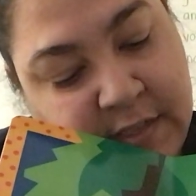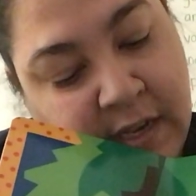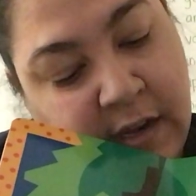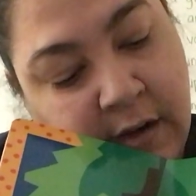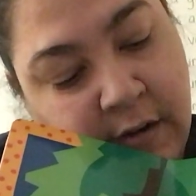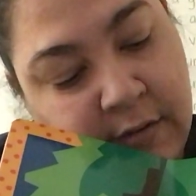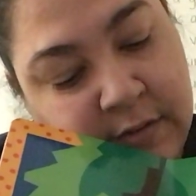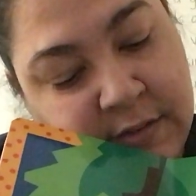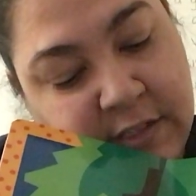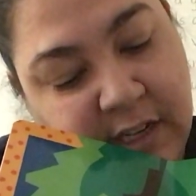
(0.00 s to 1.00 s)
Dare,
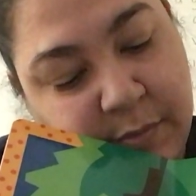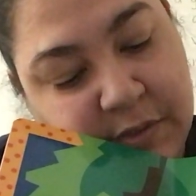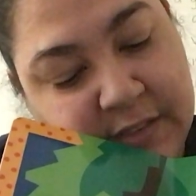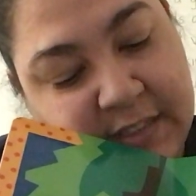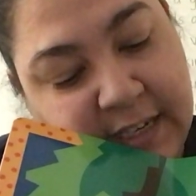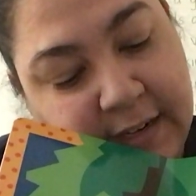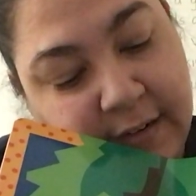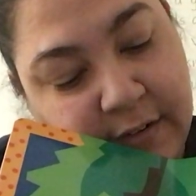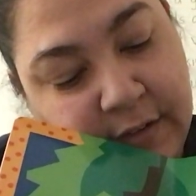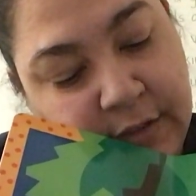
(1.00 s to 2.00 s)
double
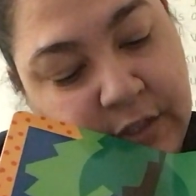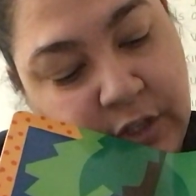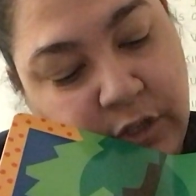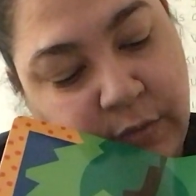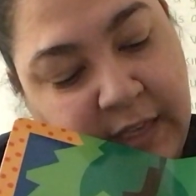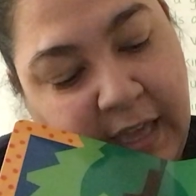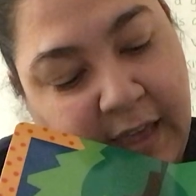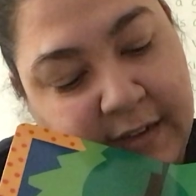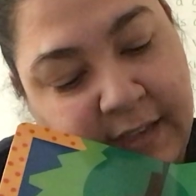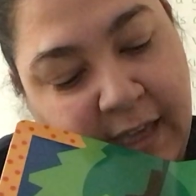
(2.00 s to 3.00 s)
dare. You
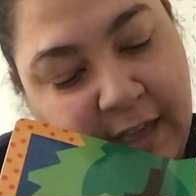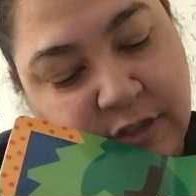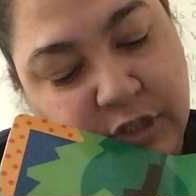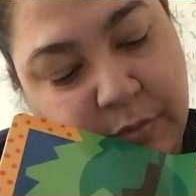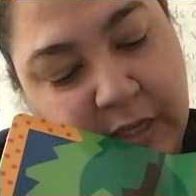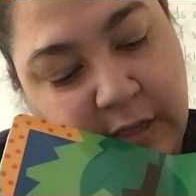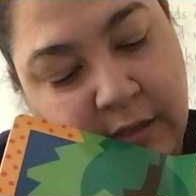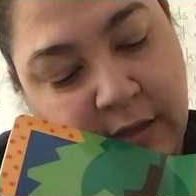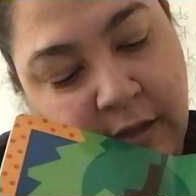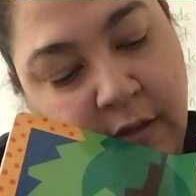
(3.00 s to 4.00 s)
can't catch
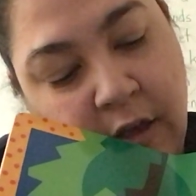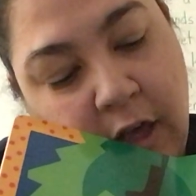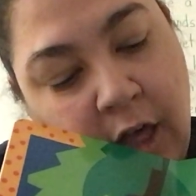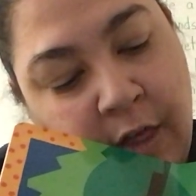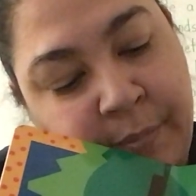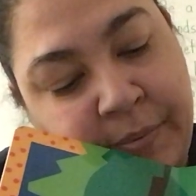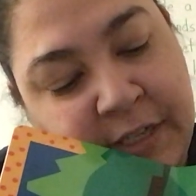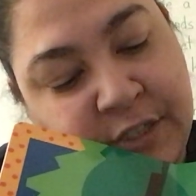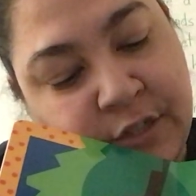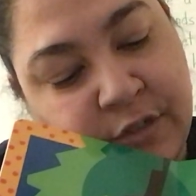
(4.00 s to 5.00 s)
me. I'll
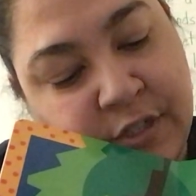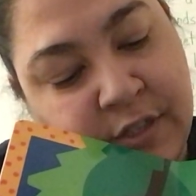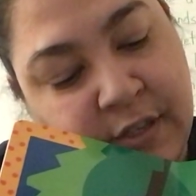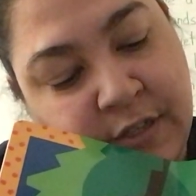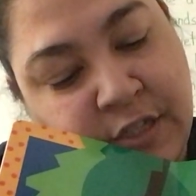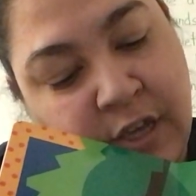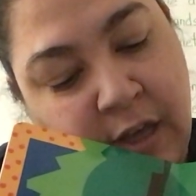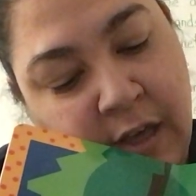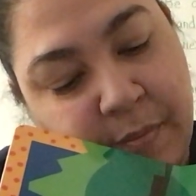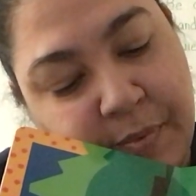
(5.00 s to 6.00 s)
beat you to the
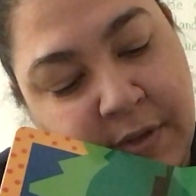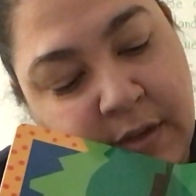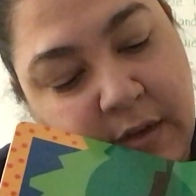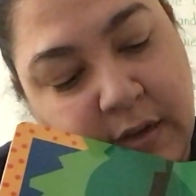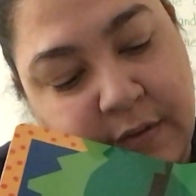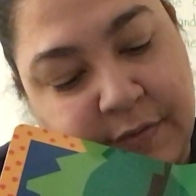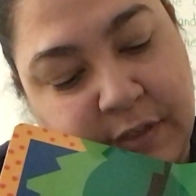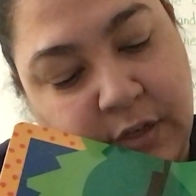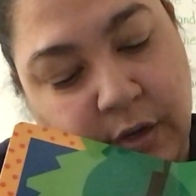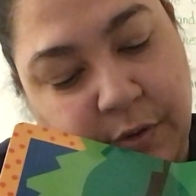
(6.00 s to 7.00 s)
top of the
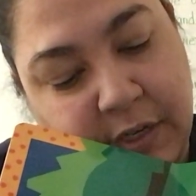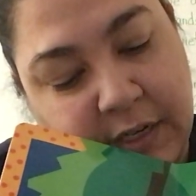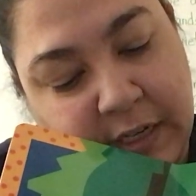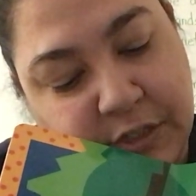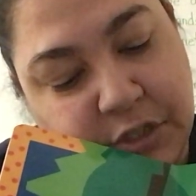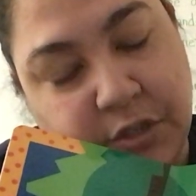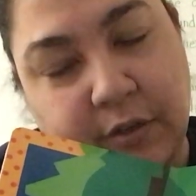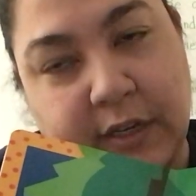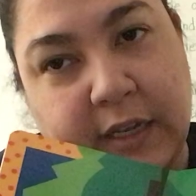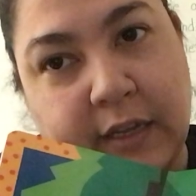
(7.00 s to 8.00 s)
coconut
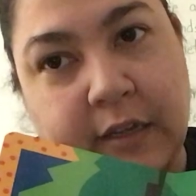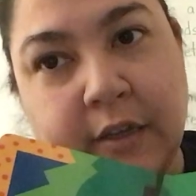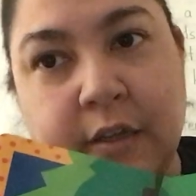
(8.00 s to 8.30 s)
tree.